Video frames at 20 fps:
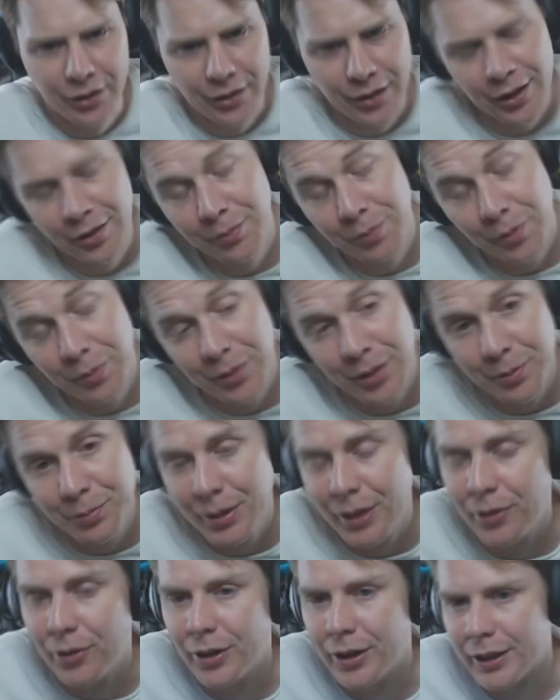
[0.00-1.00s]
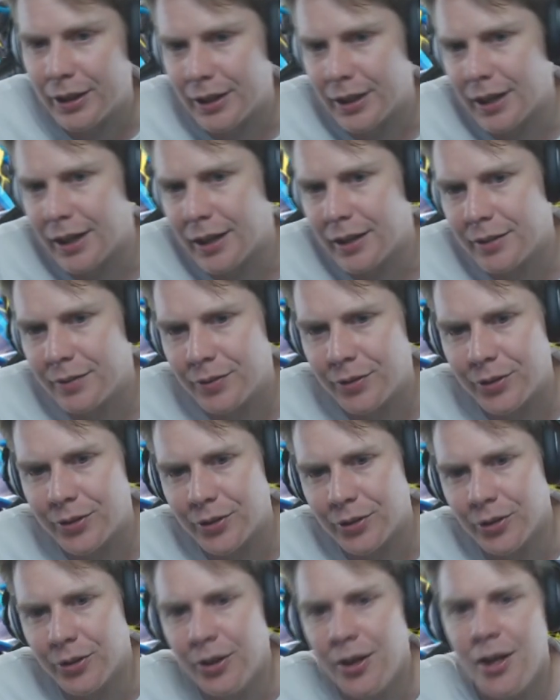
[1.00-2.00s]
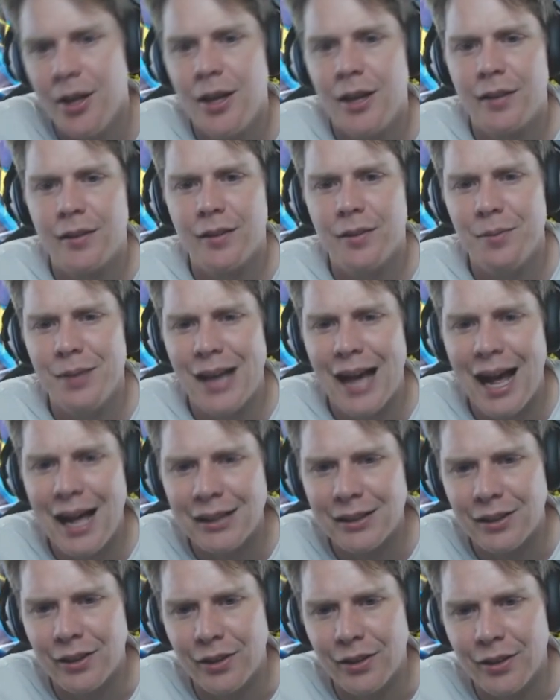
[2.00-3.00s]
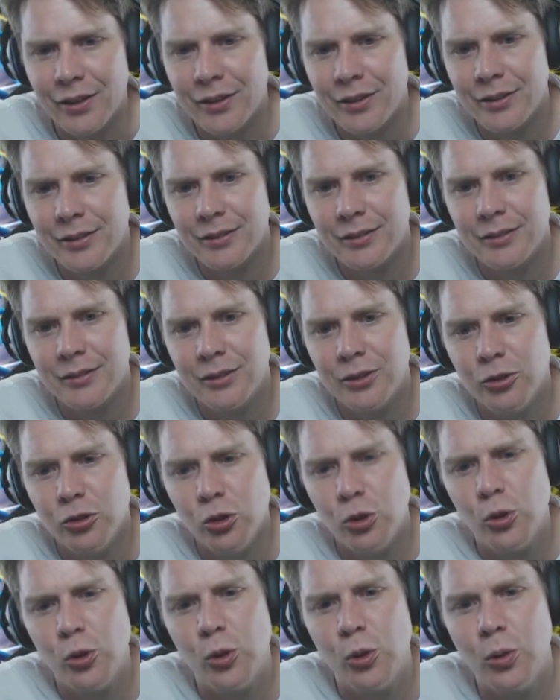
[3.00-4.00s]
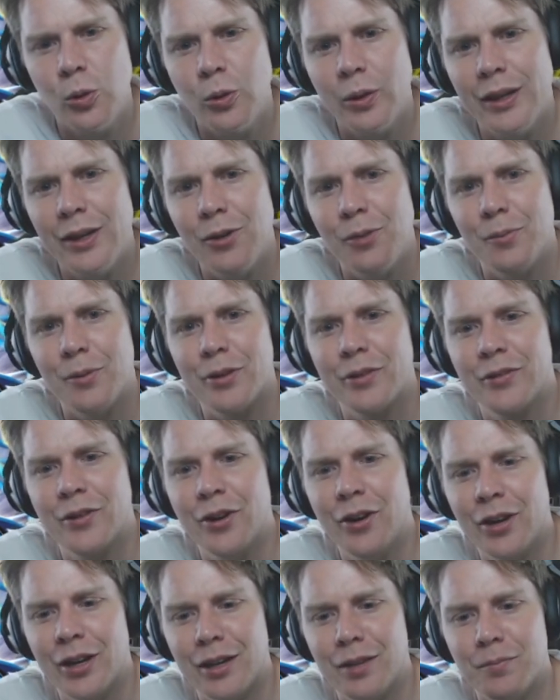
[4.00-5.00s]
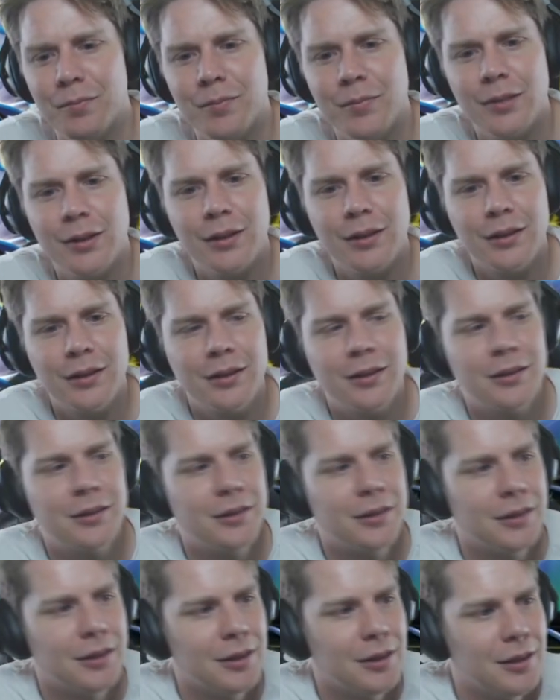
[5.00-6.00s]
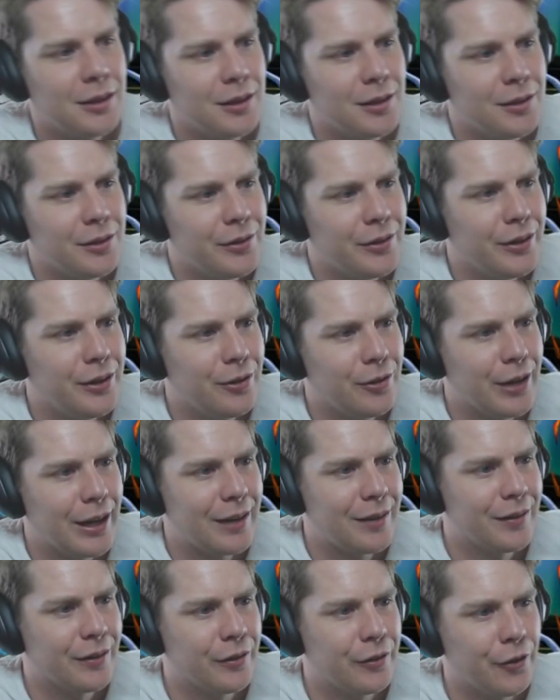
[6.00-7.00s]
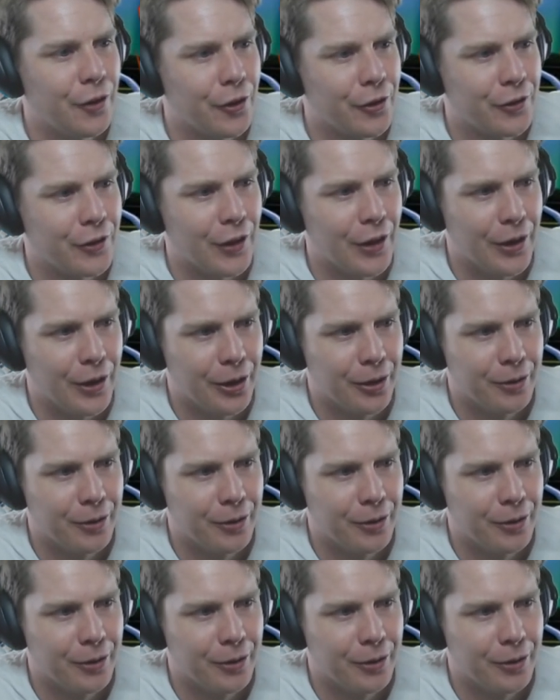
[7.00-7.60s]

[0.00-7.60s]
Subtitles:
That's probably the better idea, yeah, for sure. It's going to be hard, though. Oh, he almost got him. Janil gets the dodge, though.